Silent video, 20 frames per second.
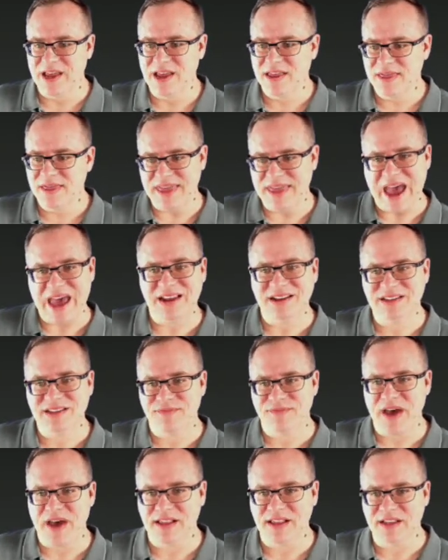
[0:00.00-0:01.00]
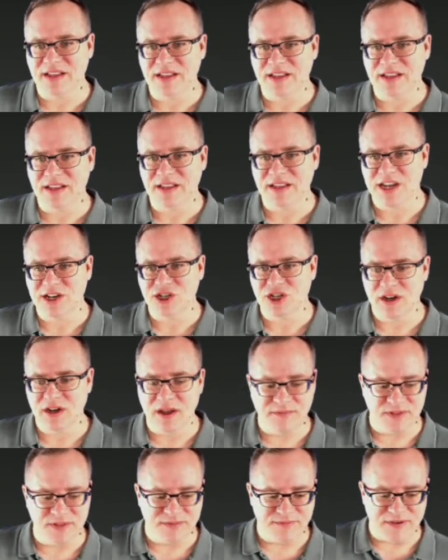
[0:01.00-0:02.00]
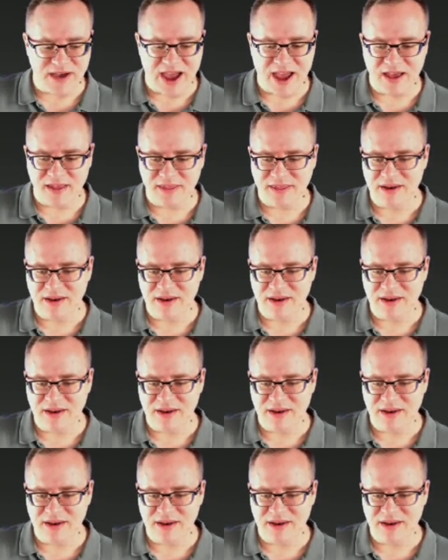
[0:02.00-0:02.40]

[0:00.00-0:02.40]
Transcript: that as the file extension of the file